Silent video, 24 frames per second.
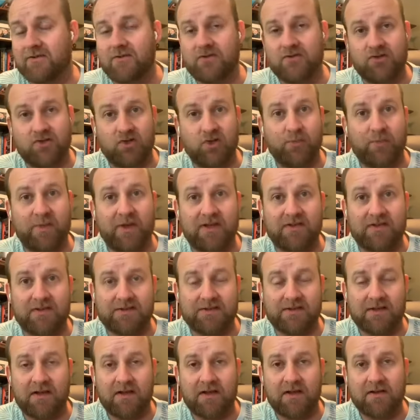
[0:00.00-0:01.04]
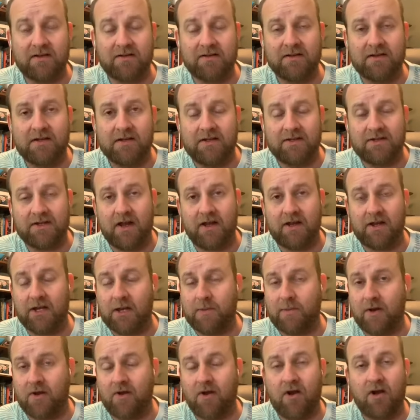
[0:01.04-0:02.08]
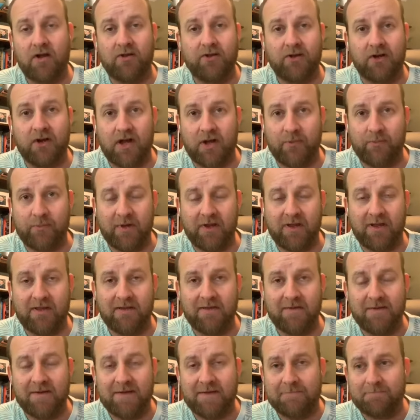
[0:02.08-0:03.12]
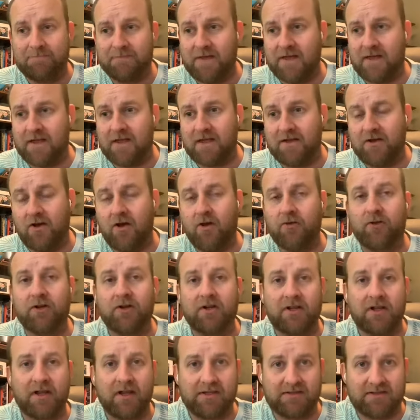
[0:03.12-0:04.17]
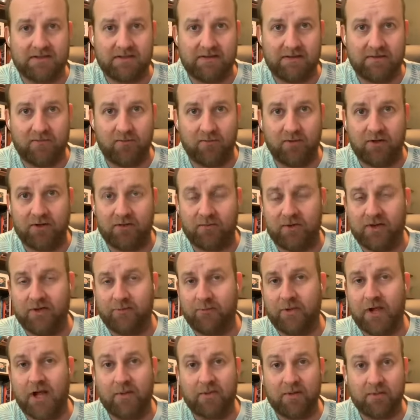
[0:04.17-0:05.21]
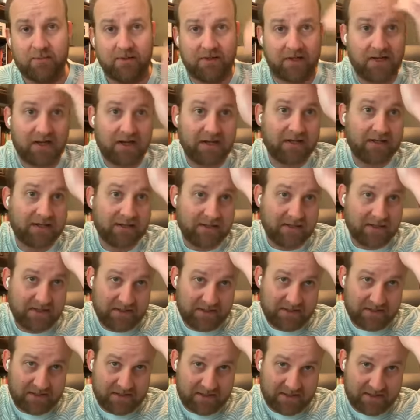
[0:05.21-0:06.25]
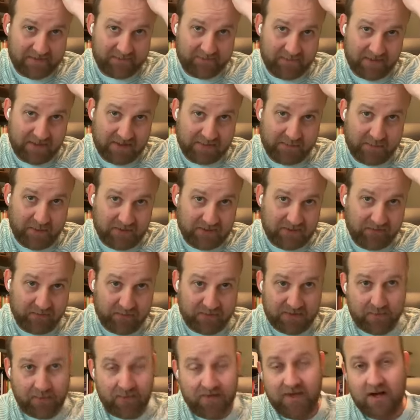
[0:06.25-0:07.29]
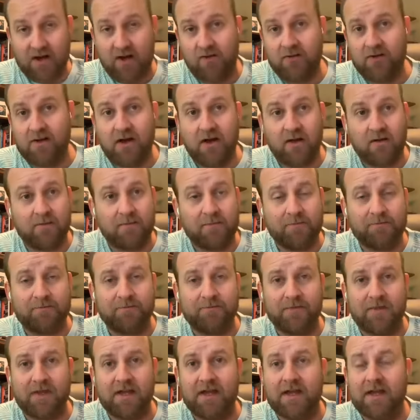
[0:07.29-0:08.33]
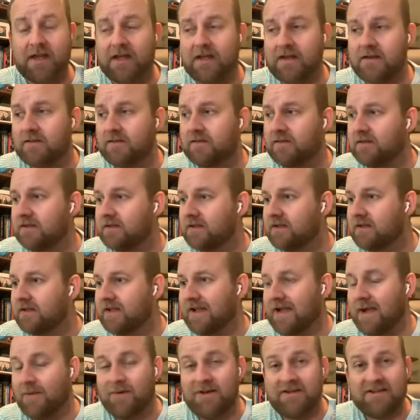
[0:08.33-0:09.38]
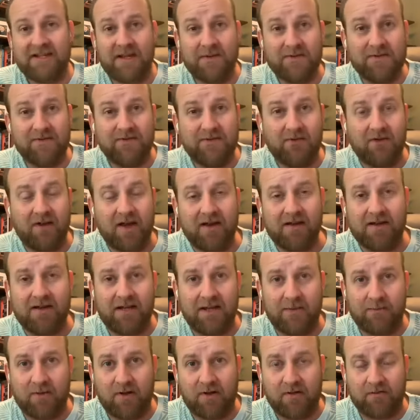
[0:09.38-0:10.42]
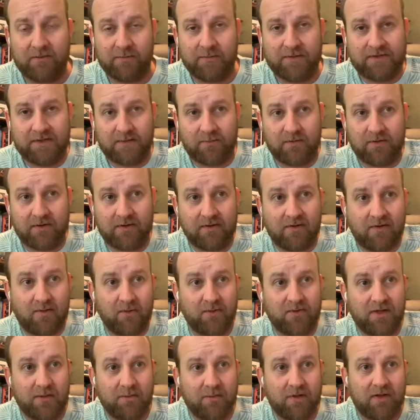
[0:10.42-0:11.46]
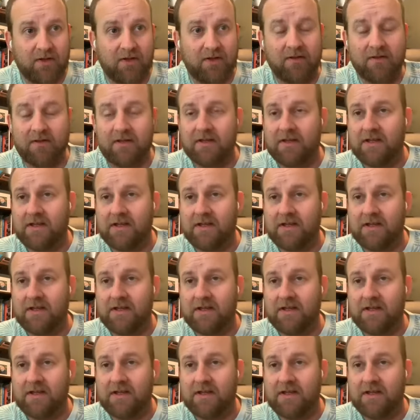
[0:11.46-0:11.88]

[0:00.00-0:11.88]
2 pages long, talking about all their company and all their clients that they've worked with, blah blah blah, especially from someone they don't know. And how many times have you gotten an email from someone, a cold email,